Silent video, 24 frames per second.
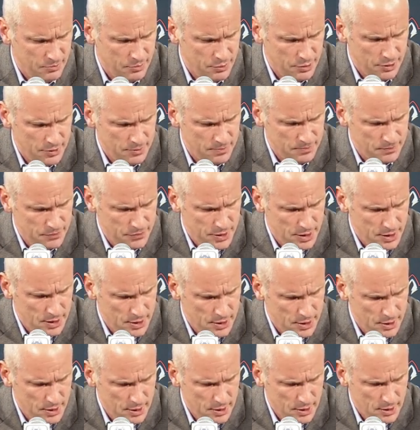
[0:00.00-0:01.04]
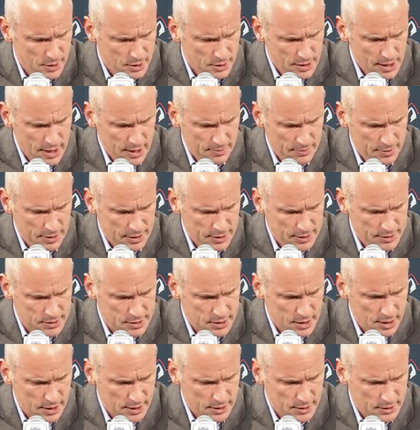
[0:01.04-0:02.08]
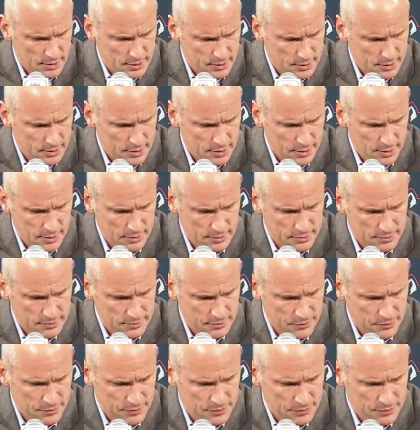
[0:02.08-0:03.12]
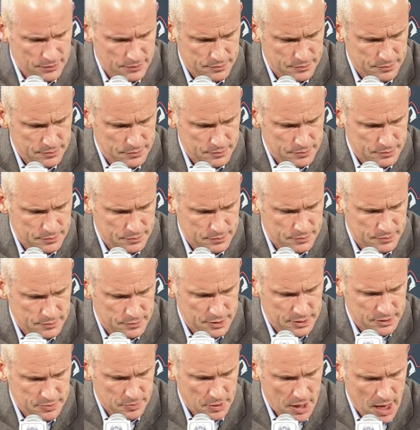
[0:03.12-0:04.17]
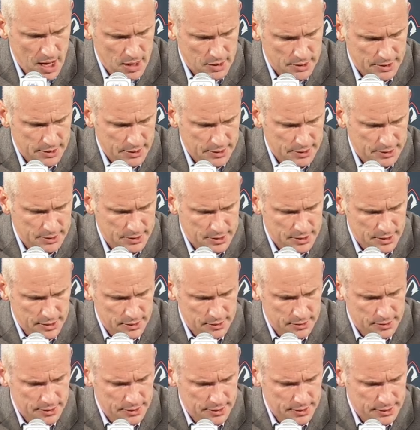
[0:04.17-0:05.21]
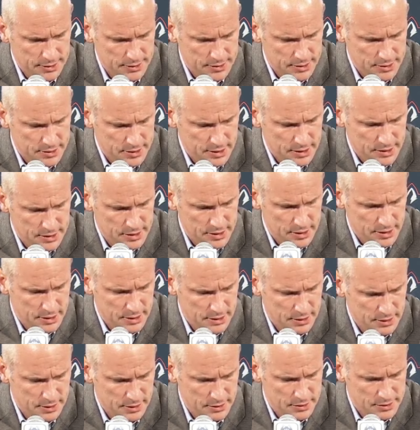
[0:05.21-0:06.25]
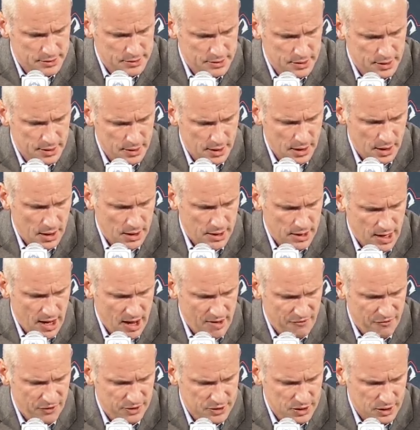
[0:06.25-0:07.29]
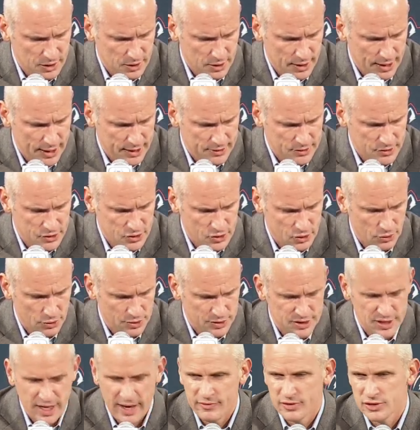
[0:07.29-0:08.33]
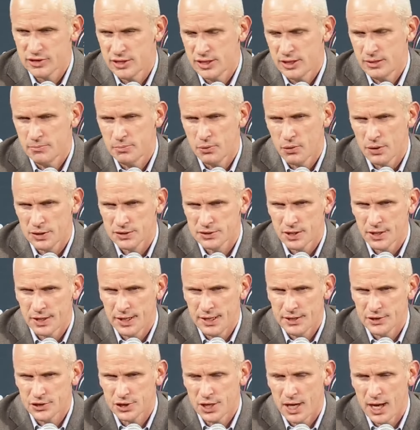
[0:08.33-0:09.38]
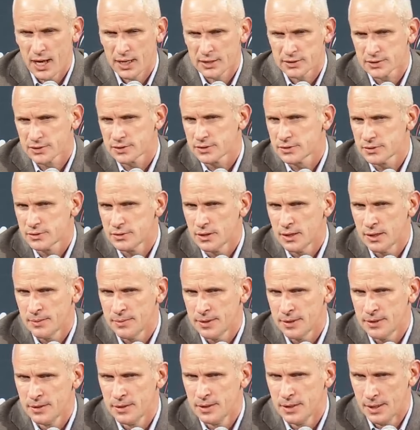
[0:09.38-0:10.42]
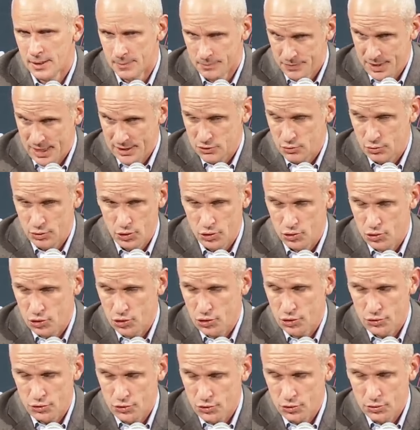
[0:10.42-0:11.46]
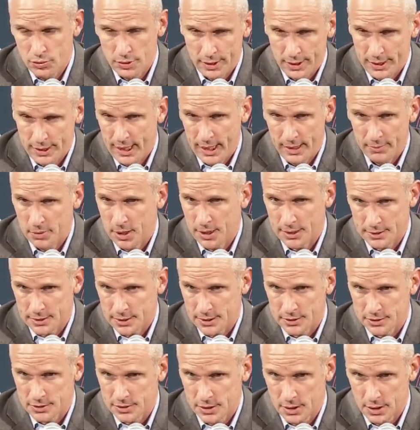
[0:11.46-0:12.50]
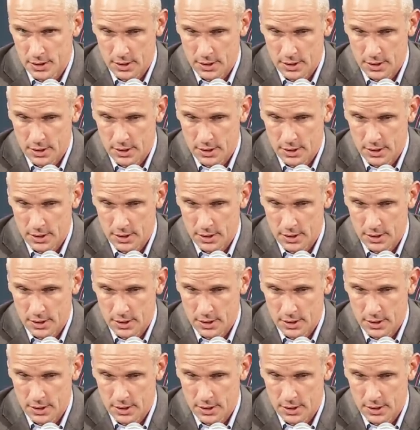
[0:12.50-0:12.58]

But yeah, I mean, he's like, you know, He's blocking, he's stealing, he's assisting, he's on the offensive glass, he's scoring 17 points on eight shots. I mean, that's what you should do in a game like this.